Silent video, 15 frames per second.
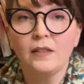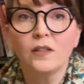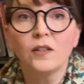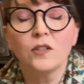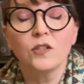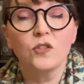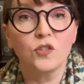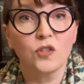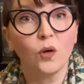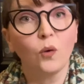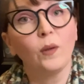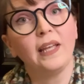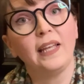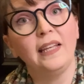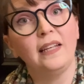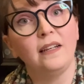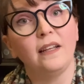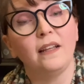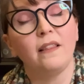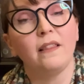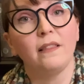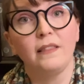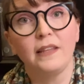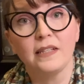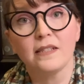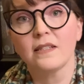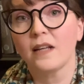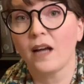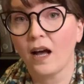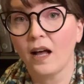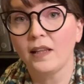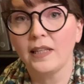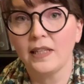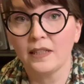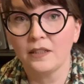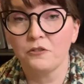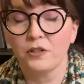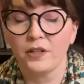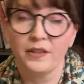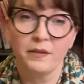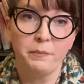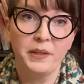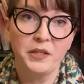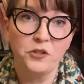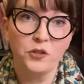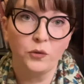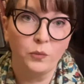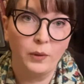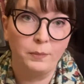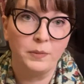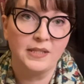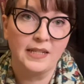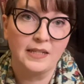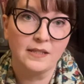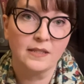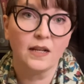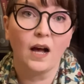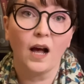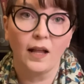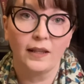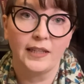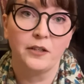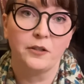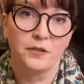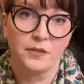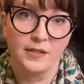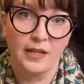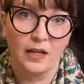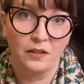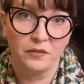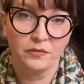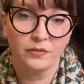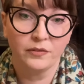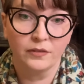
So in this Kali yantra, the Bindu represents Kali herself.